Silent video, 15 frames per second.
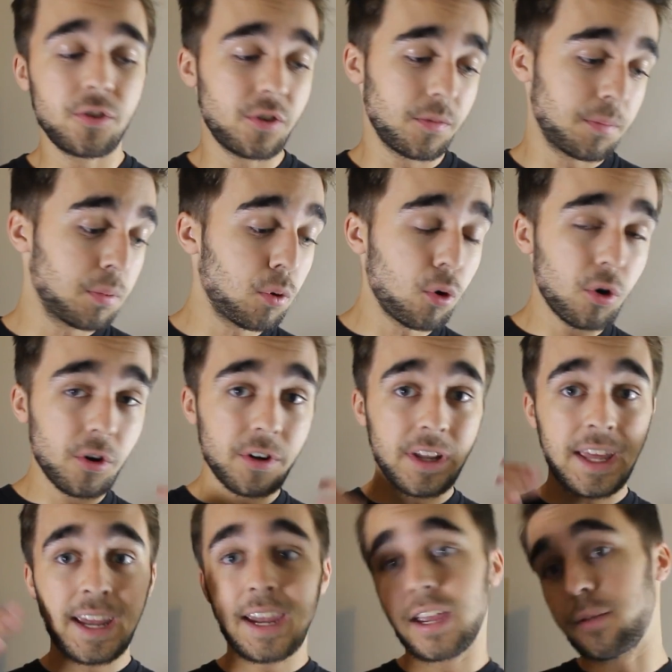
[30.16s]
It was a port
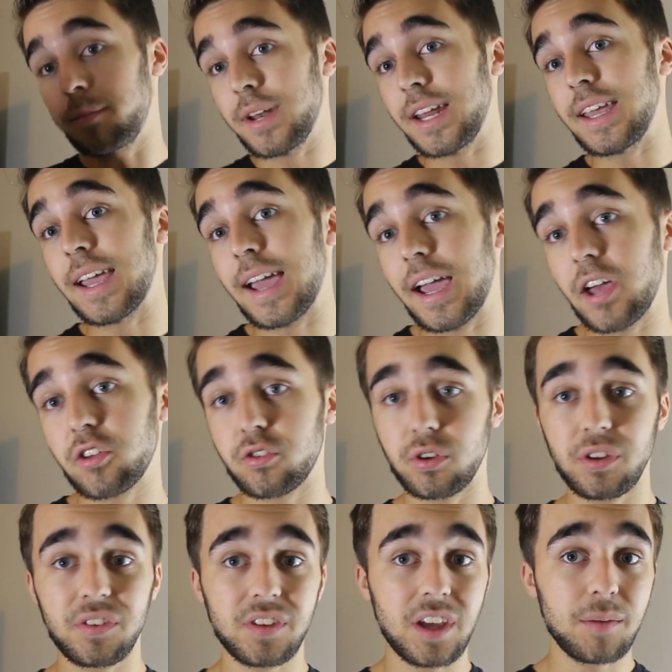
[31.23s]
that had many
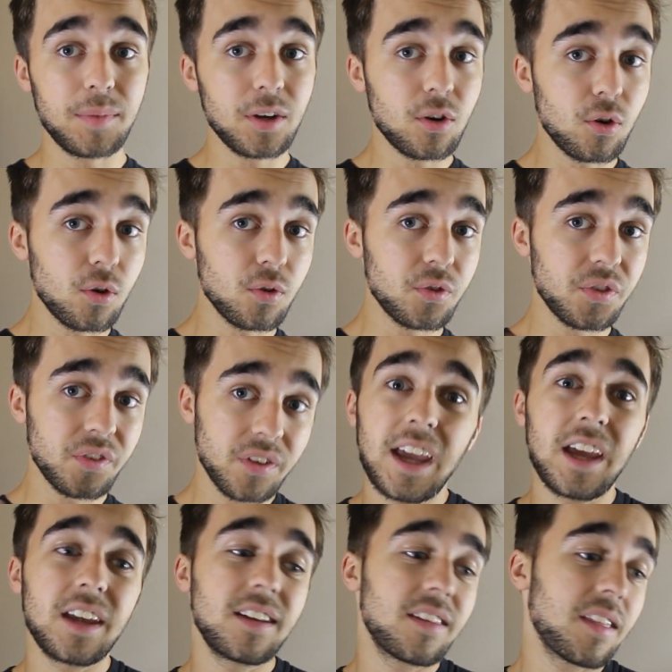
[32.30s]
hazardous chemicals,
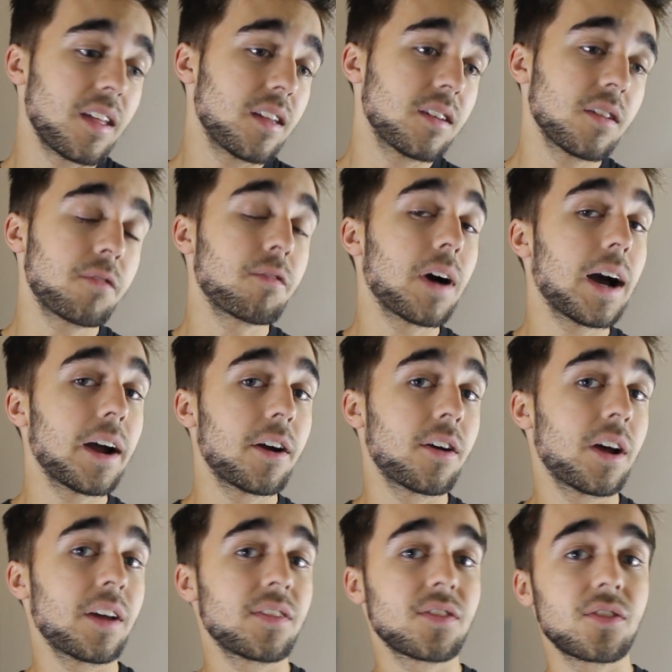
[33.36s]
and then the
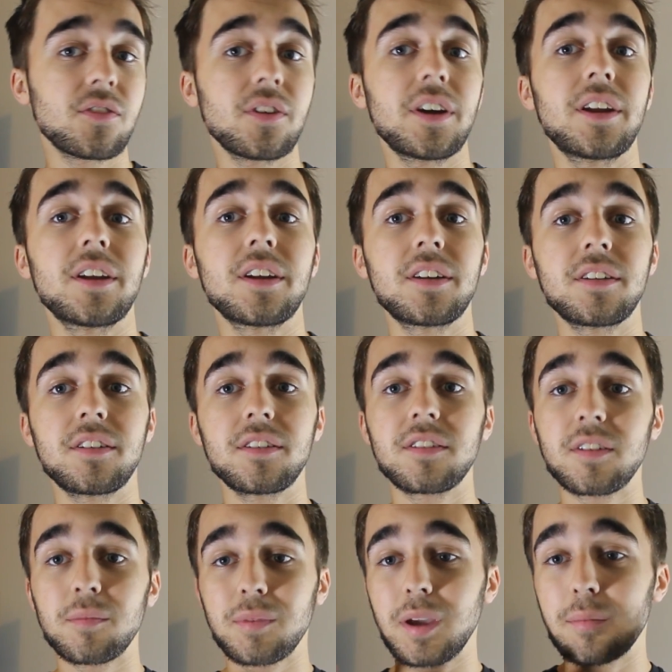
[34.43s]
fire escalated and
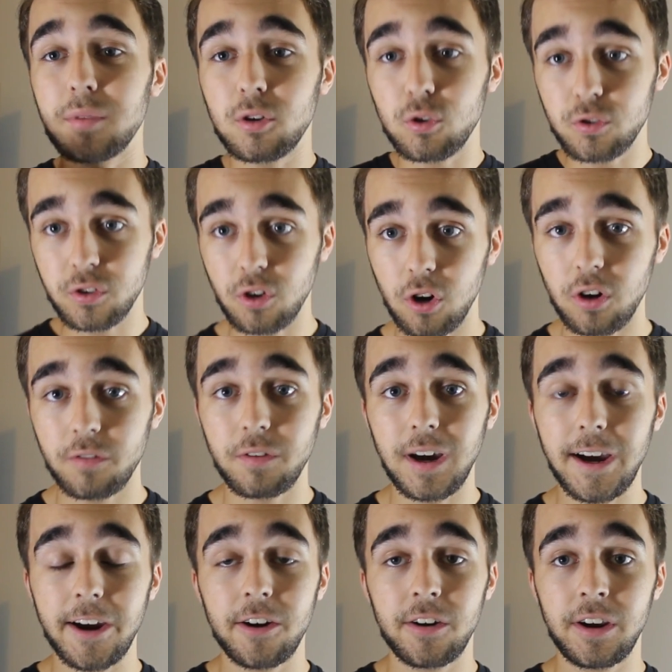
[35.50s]
some chemicals caught
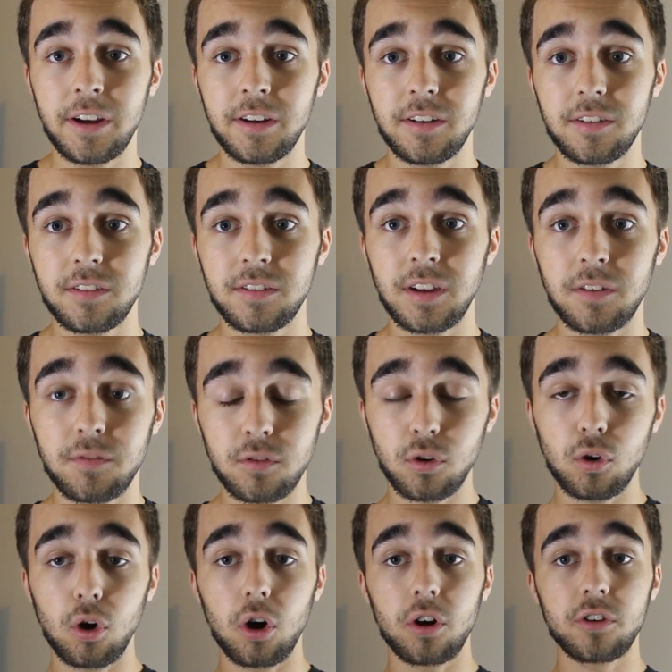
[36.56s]
fire and
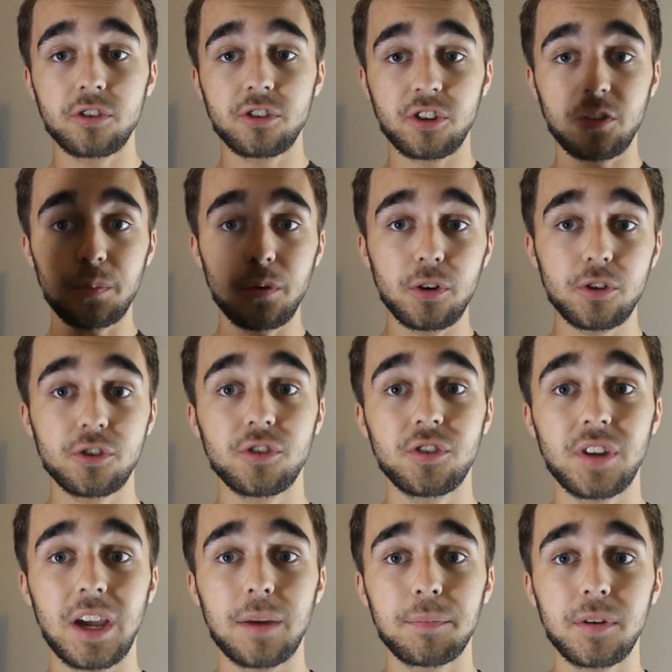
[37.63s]
several large
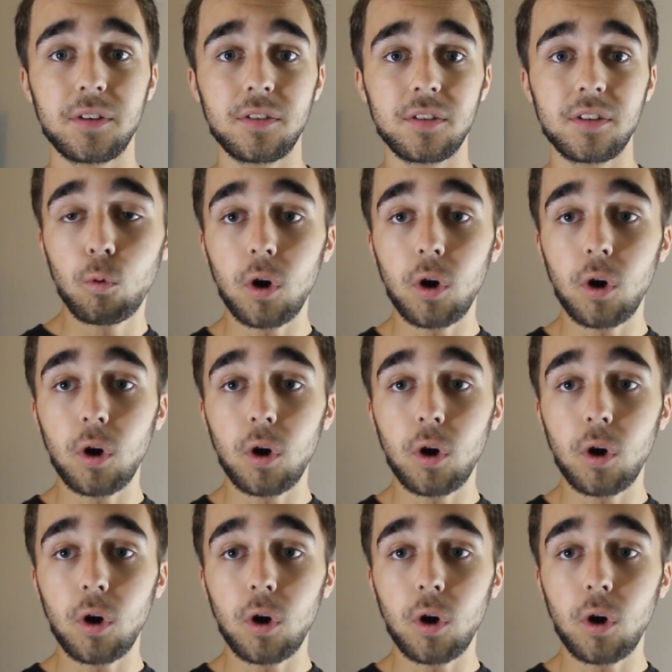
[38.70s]
explosions happened.